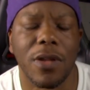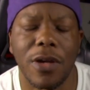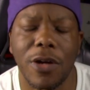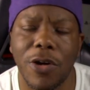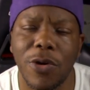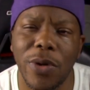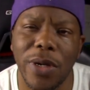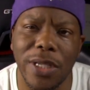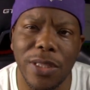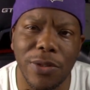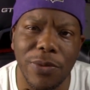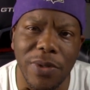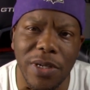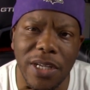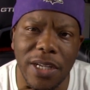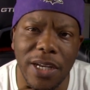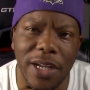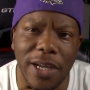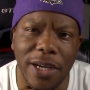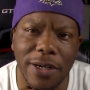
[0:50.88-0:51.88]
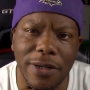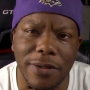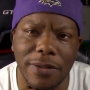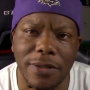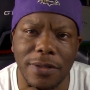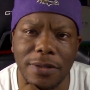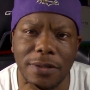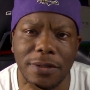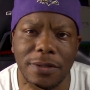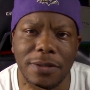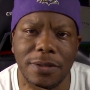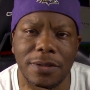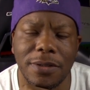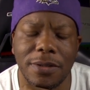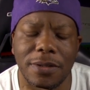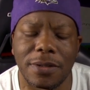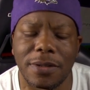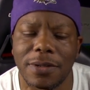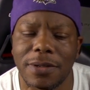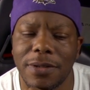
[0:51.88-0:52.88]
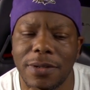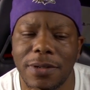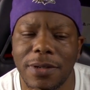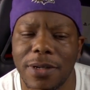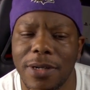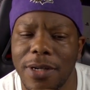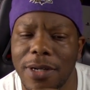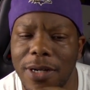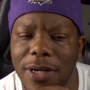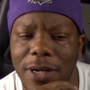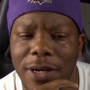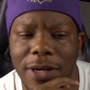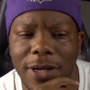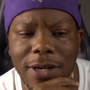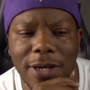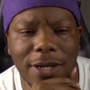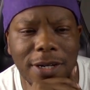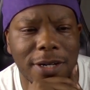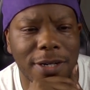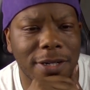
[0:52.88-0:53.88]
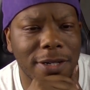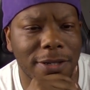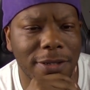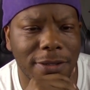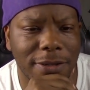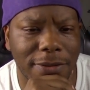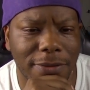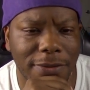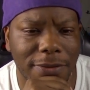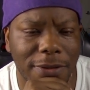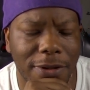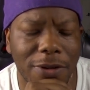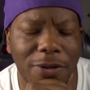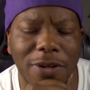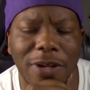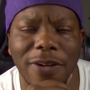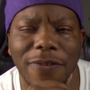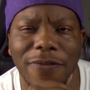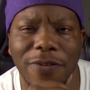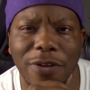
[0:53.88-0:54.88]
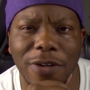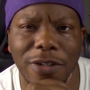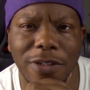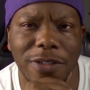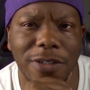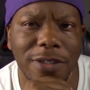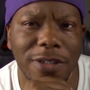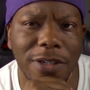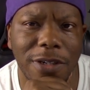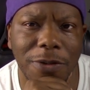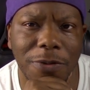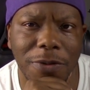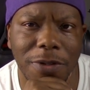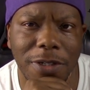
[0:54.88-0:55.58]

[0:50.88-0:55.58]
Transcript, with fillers: Quick three and out uh, on that first series.